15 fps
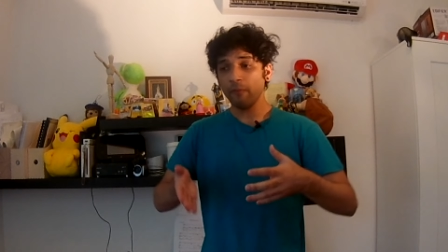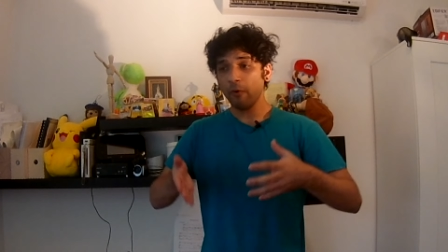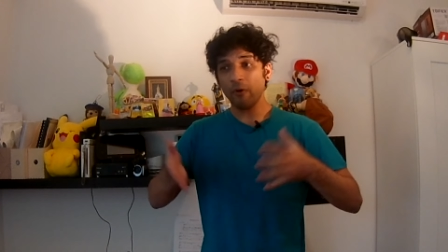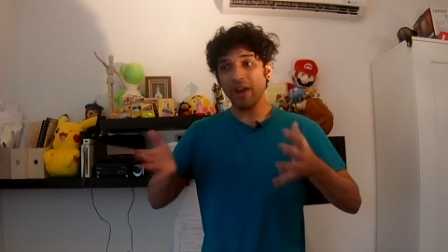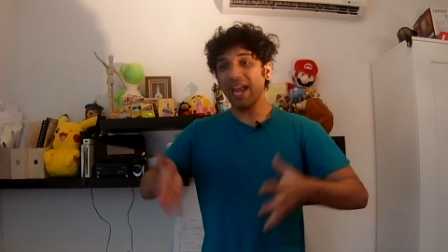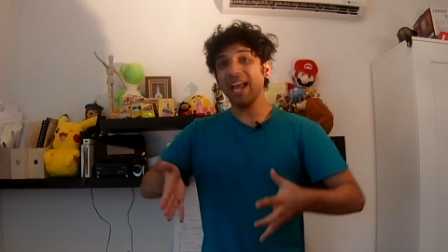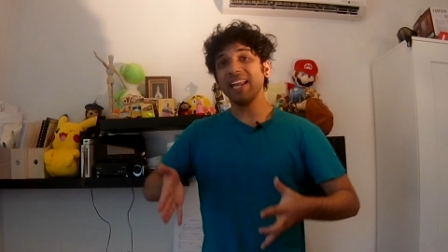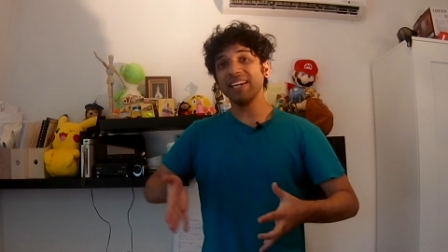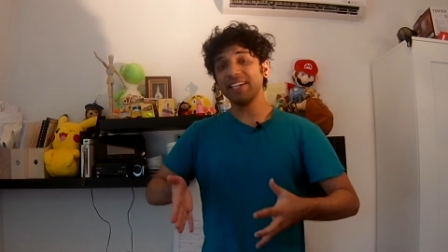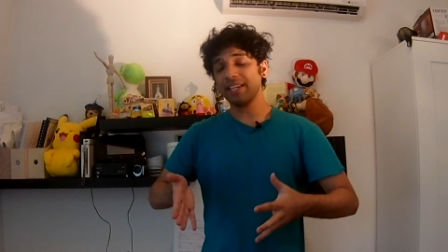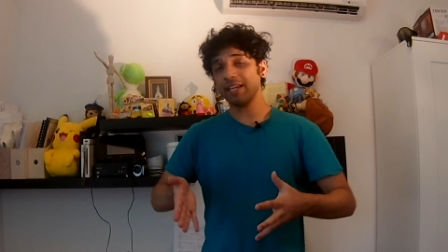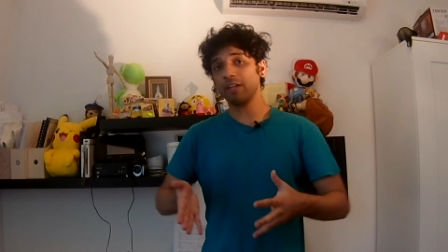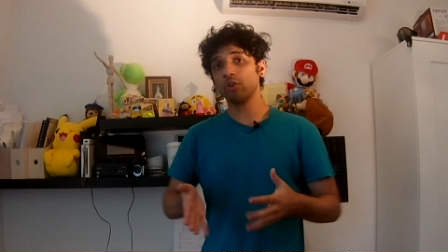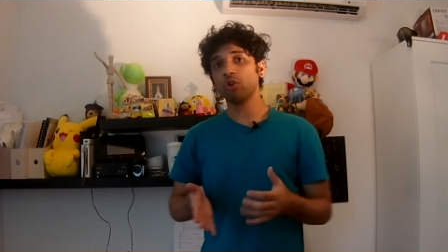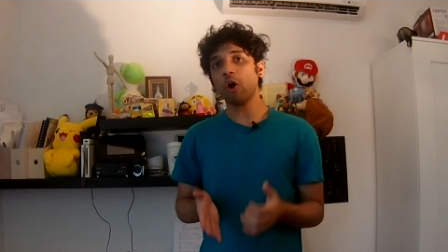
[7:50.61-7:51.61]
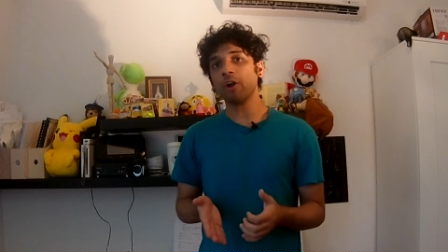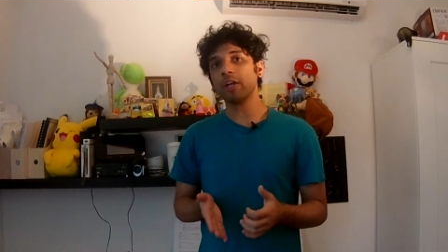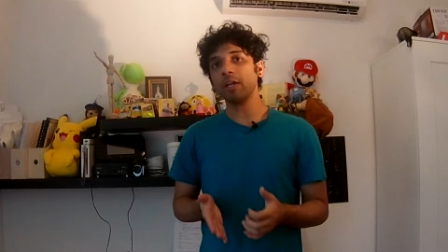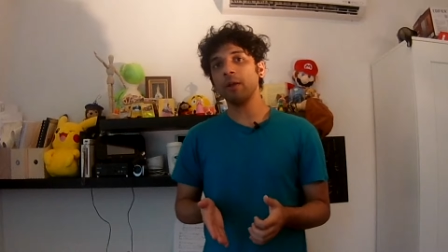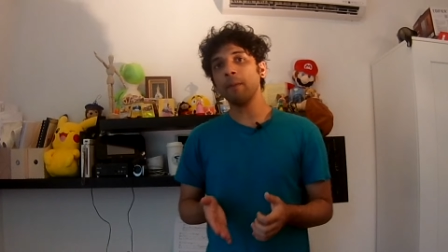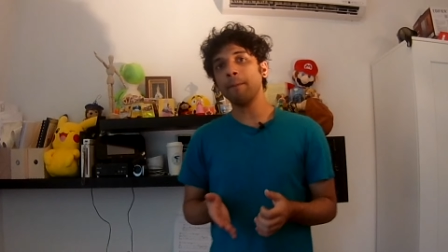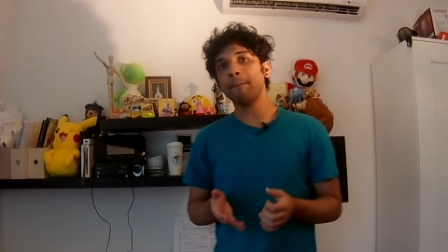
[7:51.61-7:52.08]
or anything
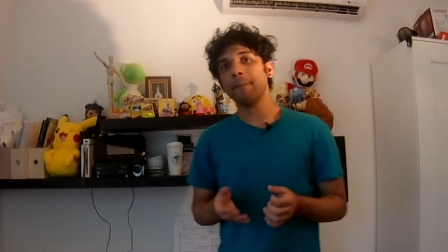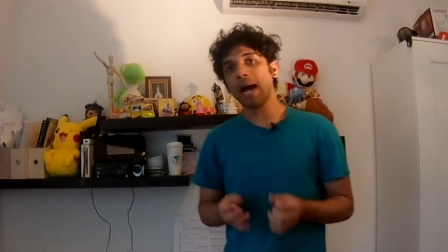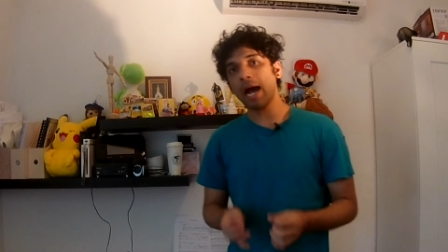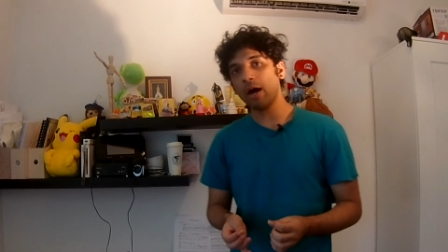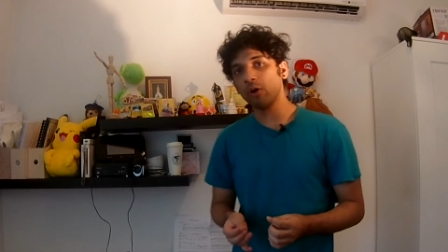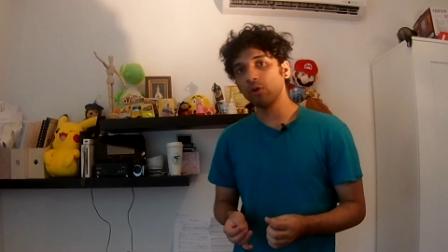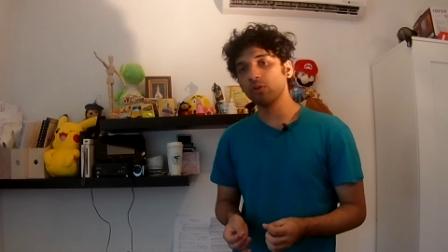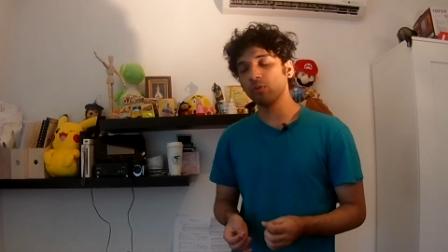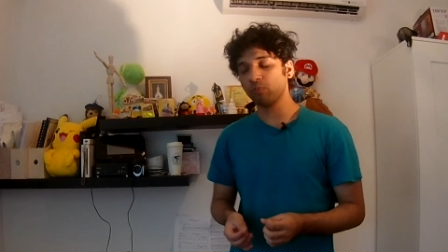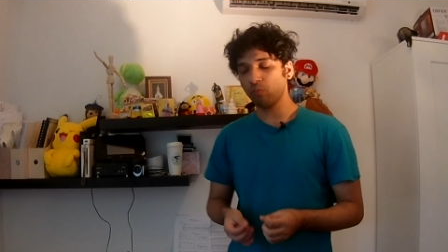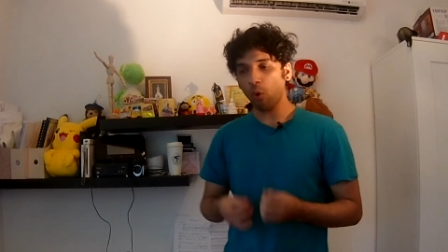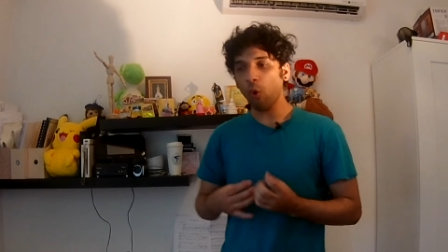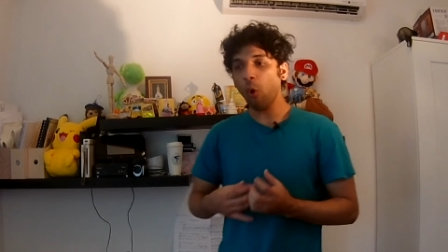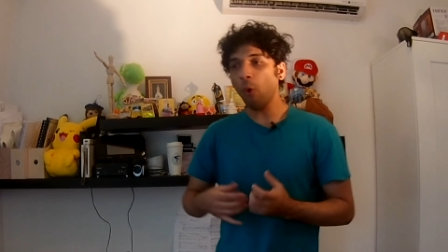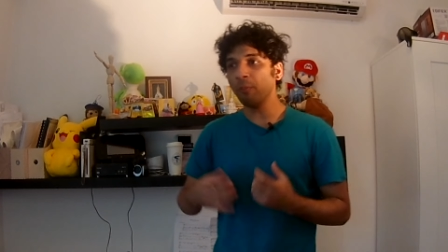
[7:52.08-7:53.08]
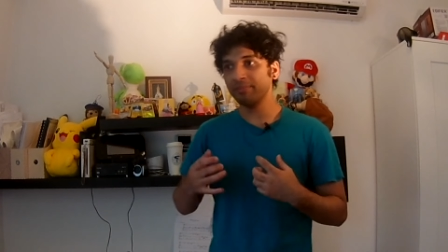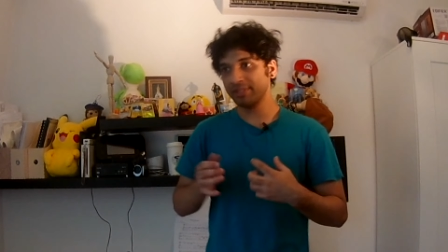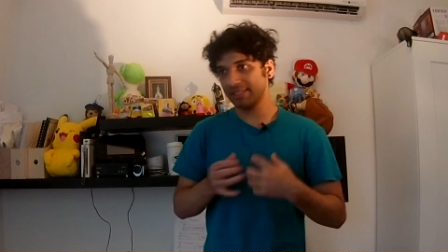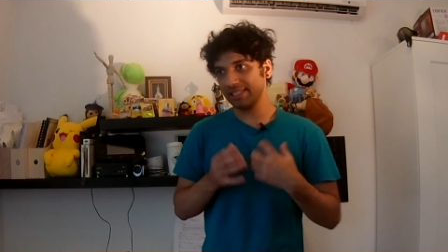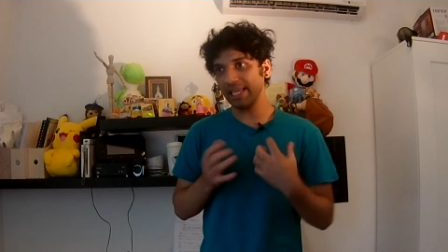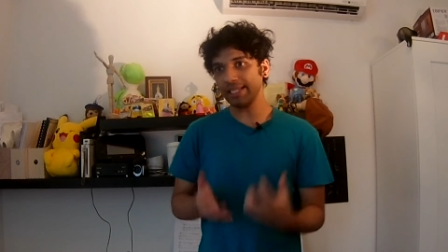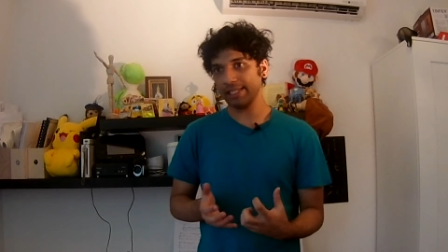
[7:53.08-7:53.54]
talking about
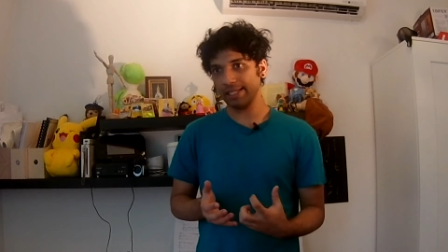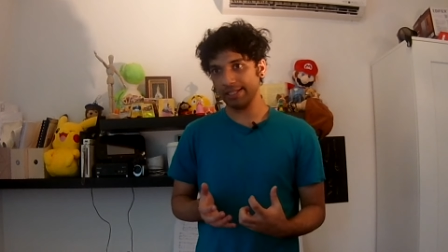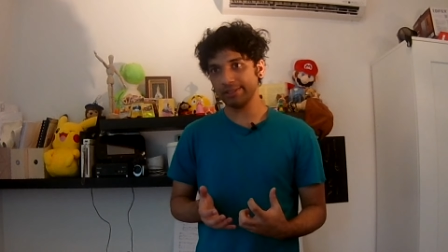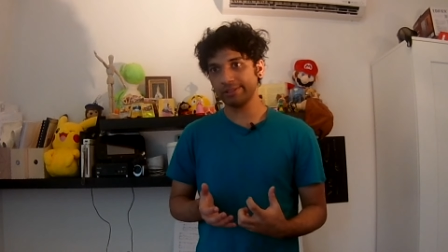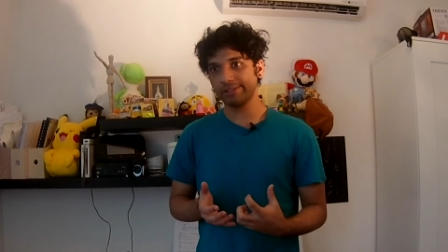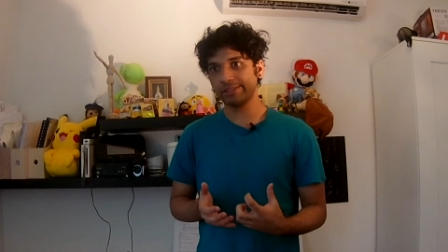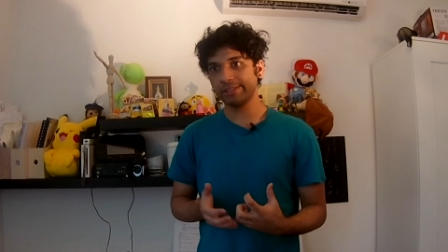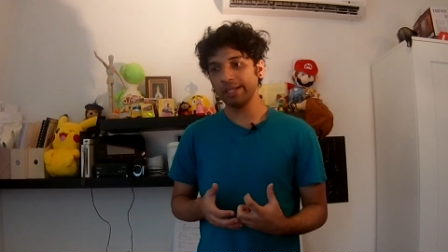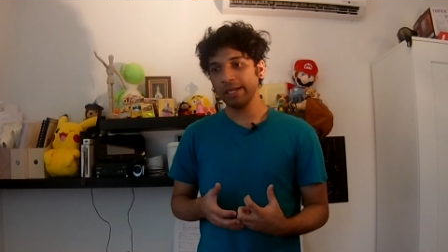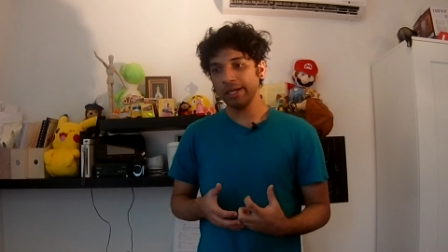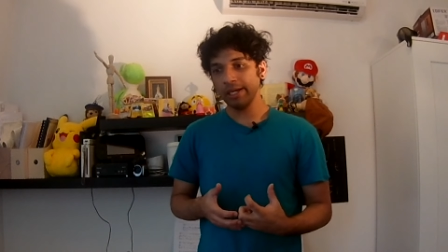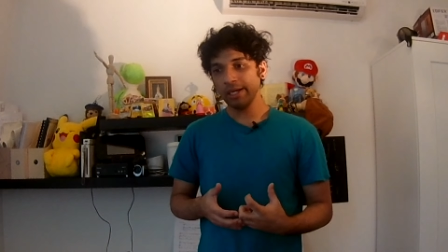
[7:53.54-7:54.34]
homesickness,